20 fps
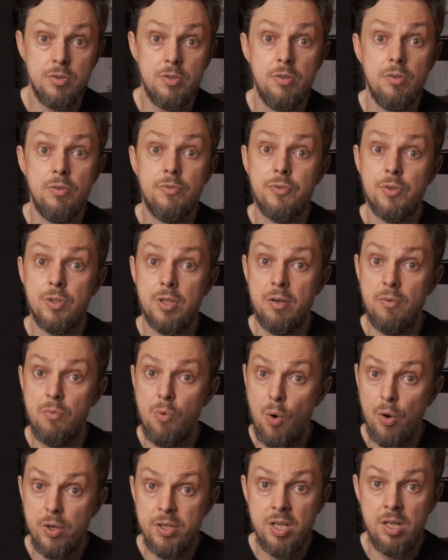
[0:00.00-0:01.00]
you for
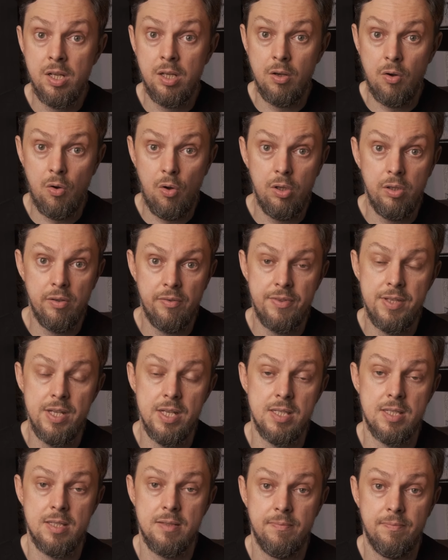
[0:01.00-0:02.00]
avoiding all of
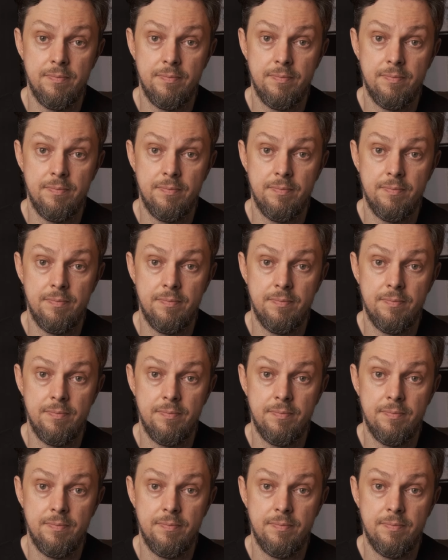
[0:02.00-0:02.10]
this.